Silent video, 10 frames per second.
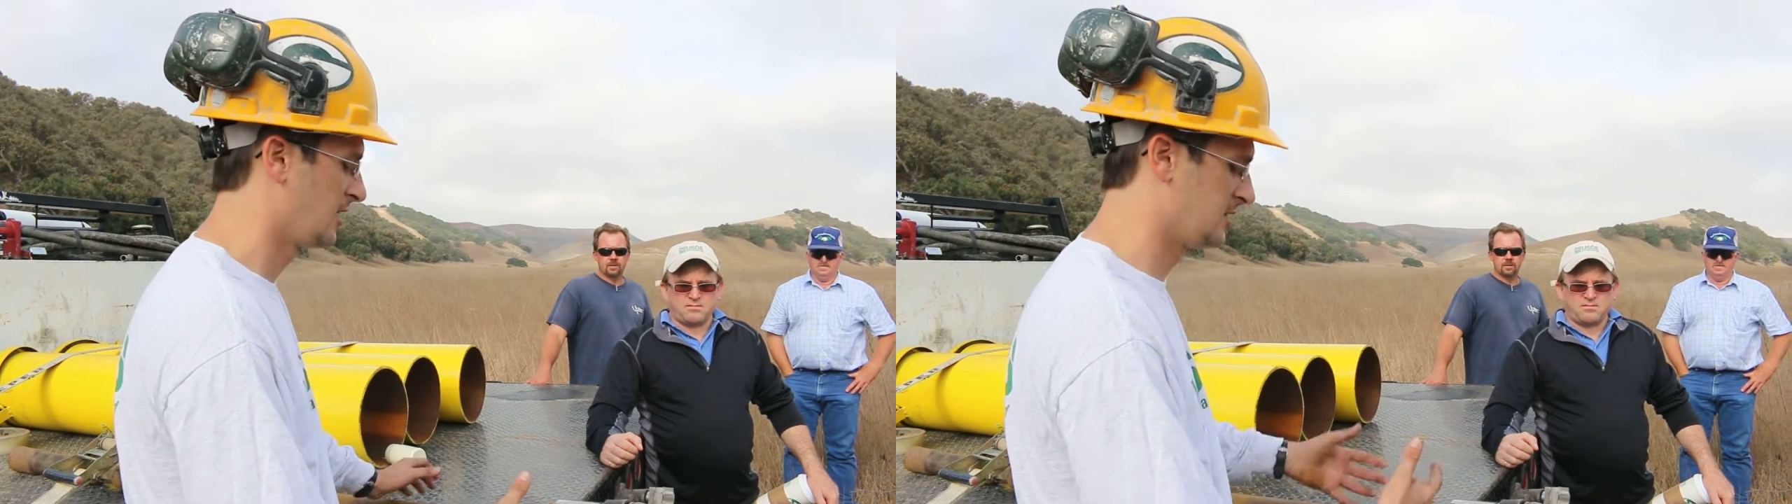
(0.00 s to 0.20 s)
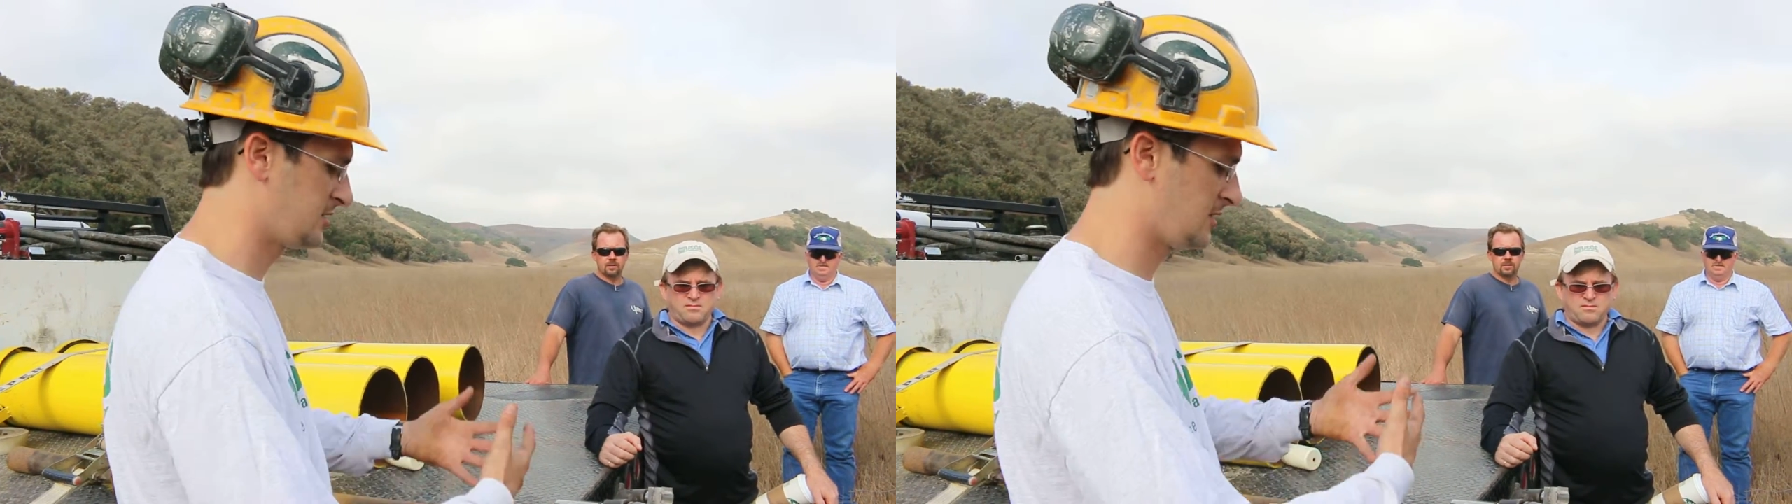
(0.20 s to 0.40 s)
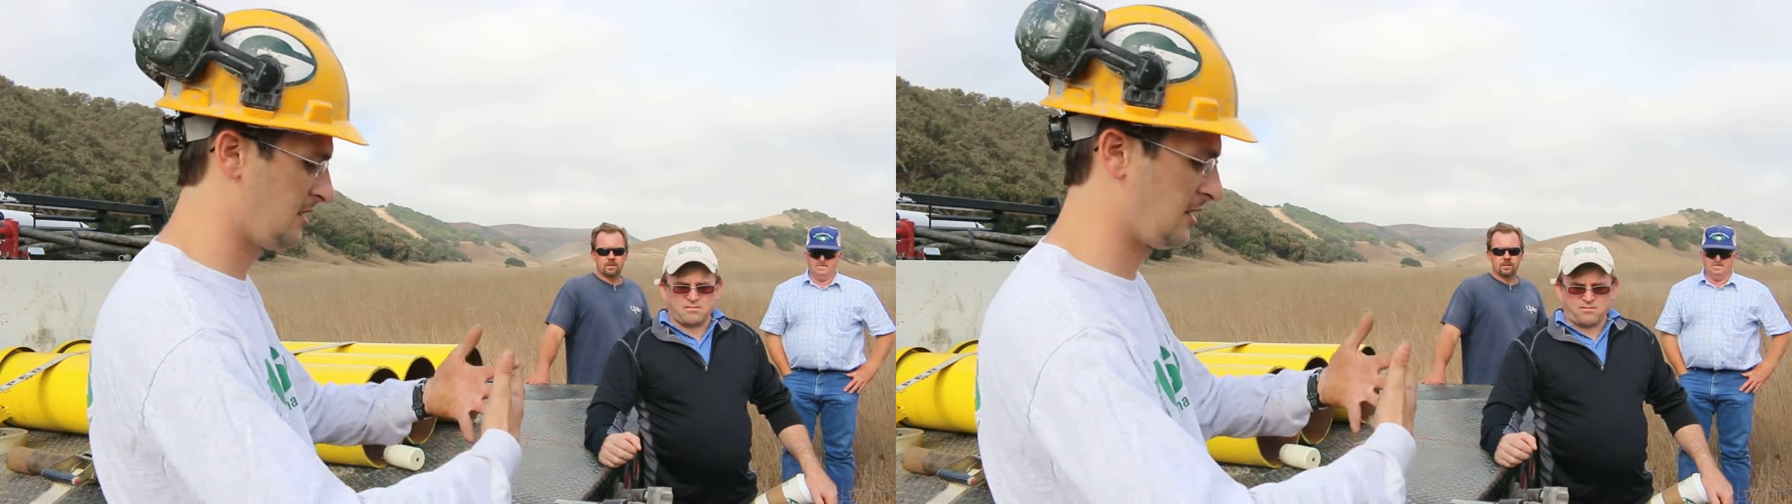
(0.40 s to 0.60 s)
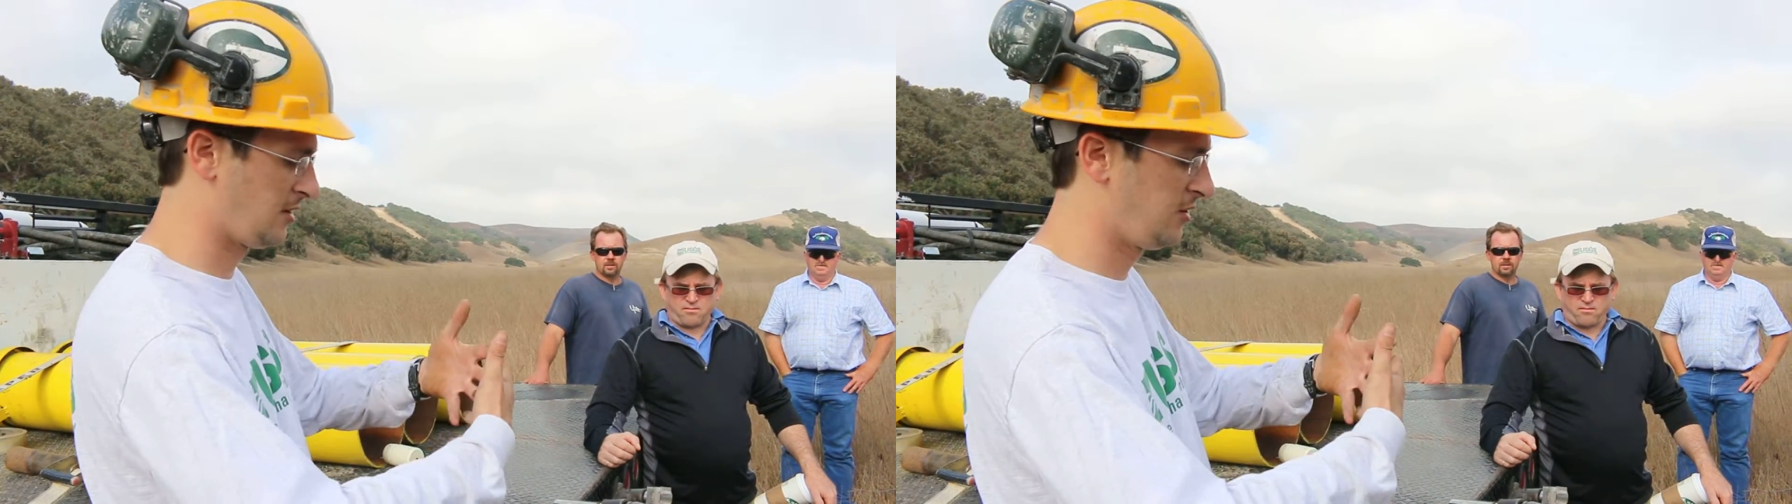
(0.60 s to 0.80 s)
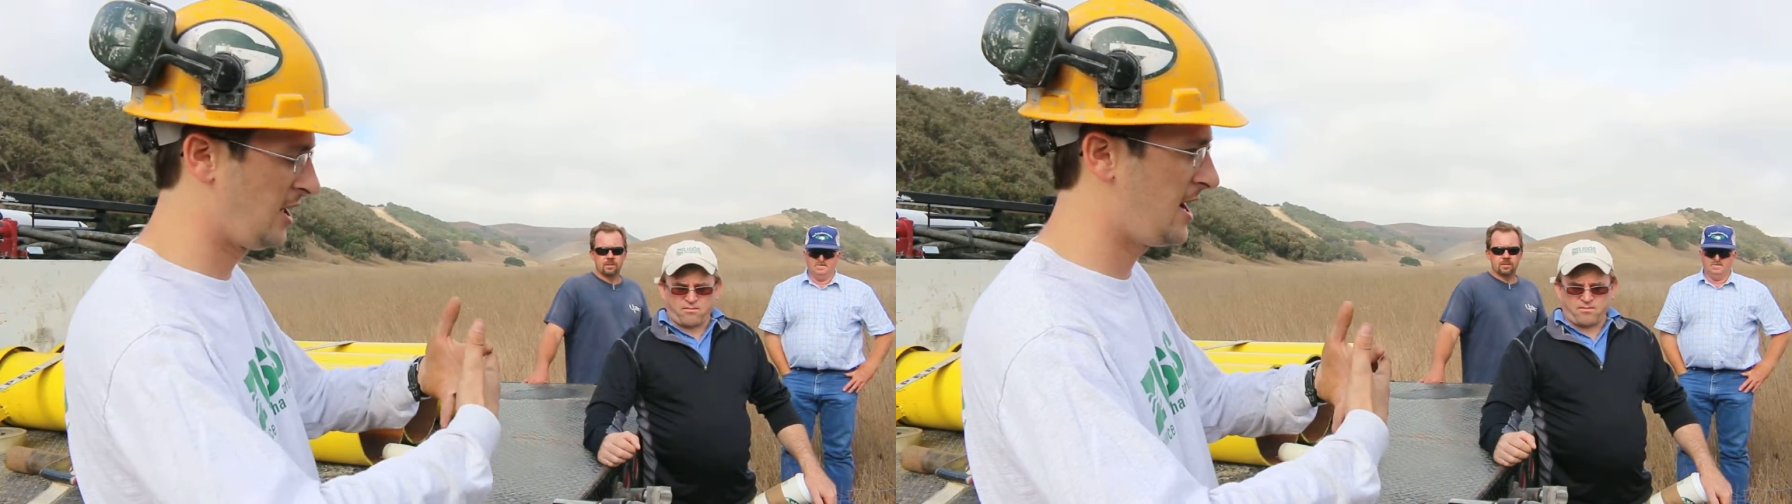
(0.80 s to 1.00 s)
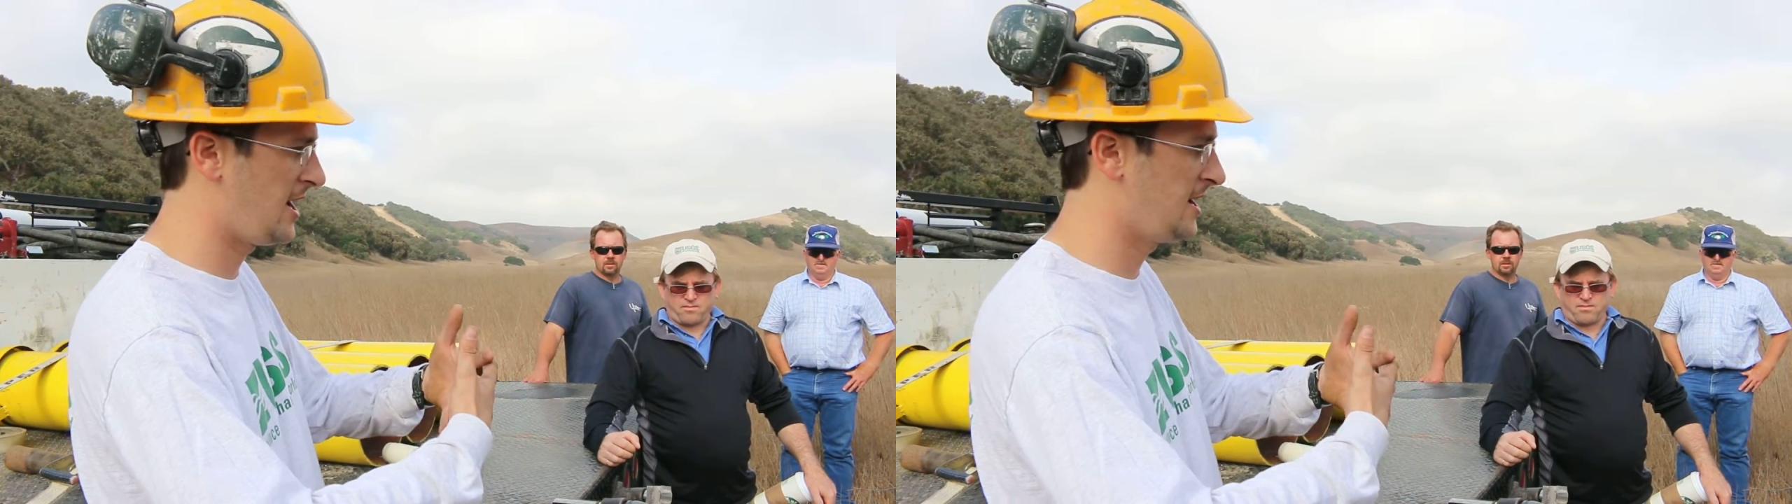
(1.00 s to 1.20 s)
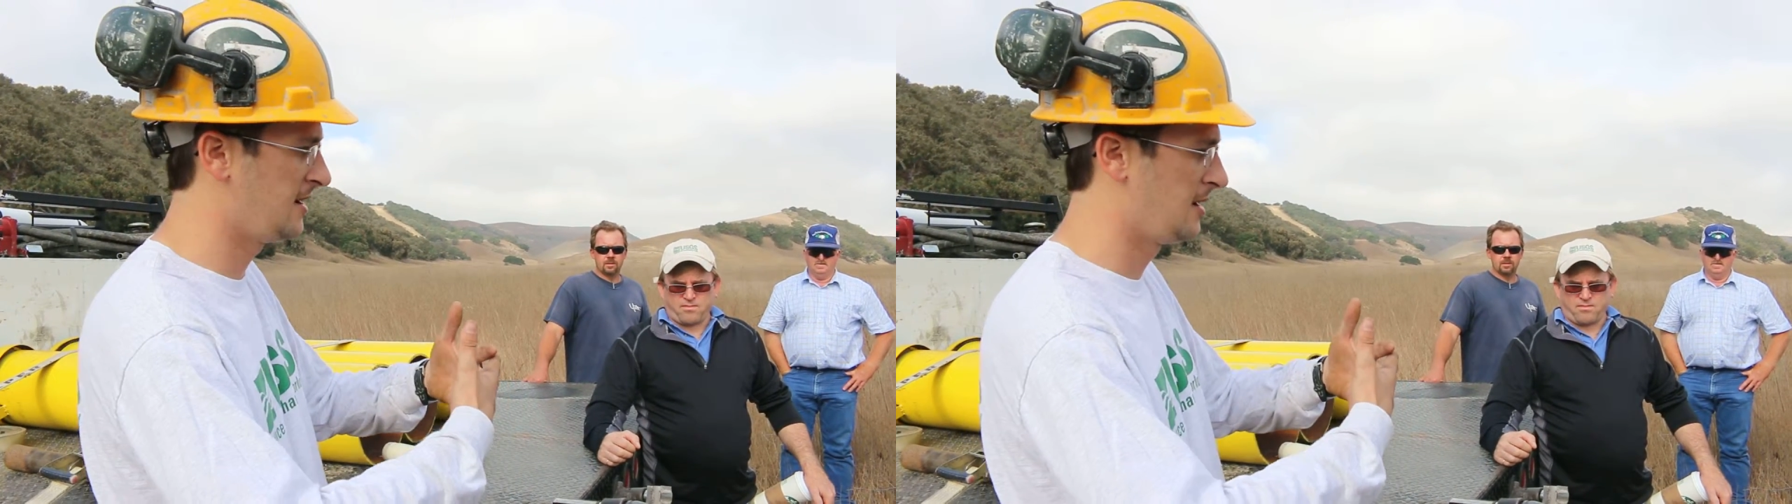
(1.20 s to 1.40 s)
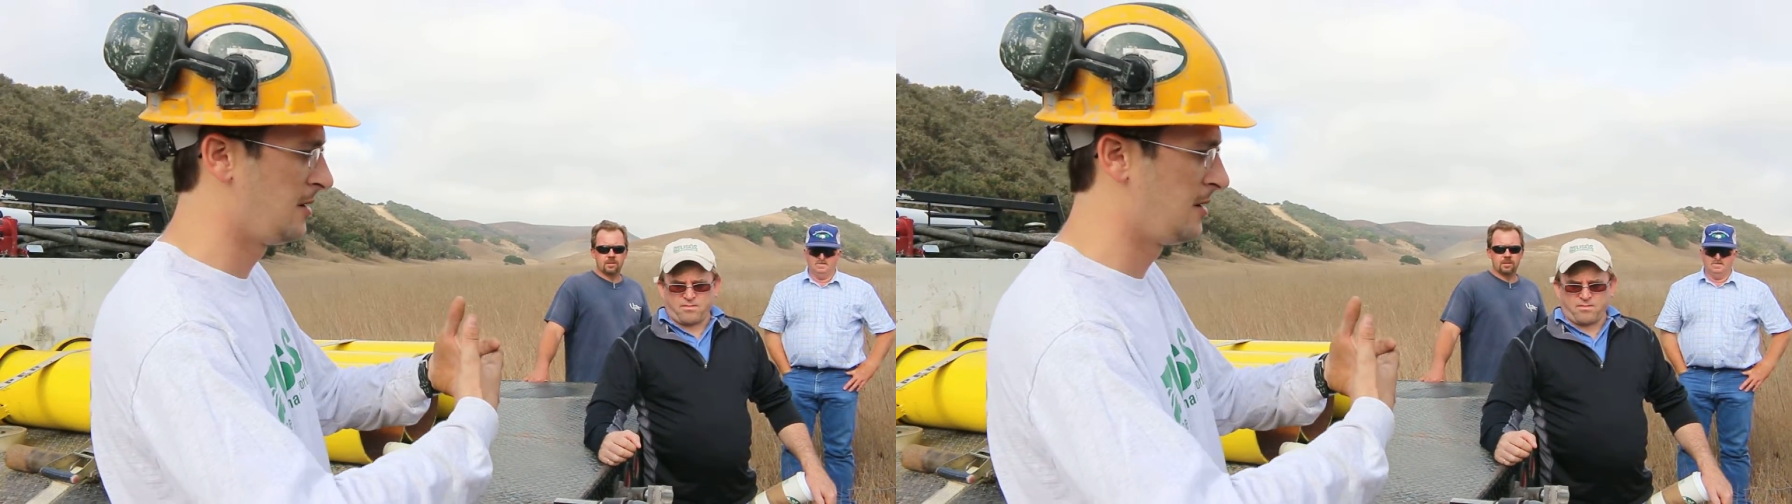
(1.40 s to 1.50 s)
because the clay